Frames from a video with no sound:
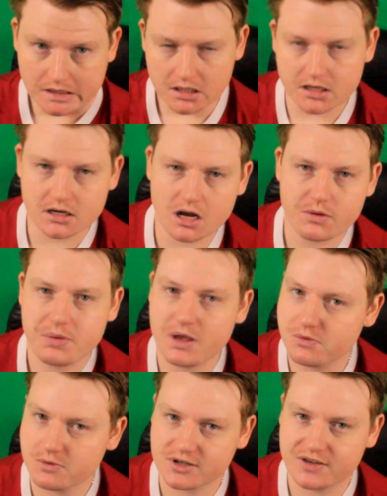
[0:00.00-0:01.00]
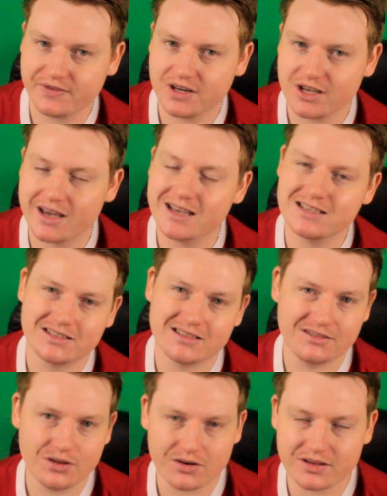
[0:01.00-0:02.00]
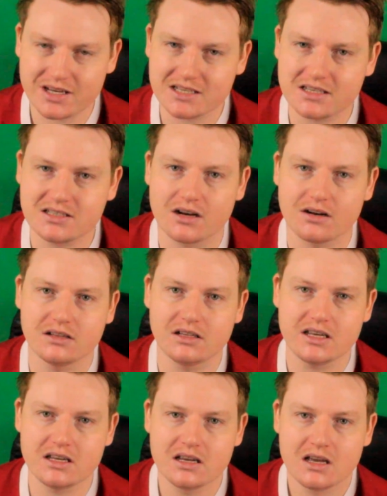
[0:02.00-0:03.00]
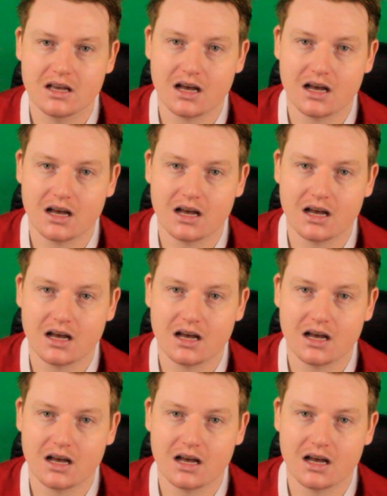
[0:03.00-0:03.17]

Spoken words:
I don't know, when people watch the videos, not necessarily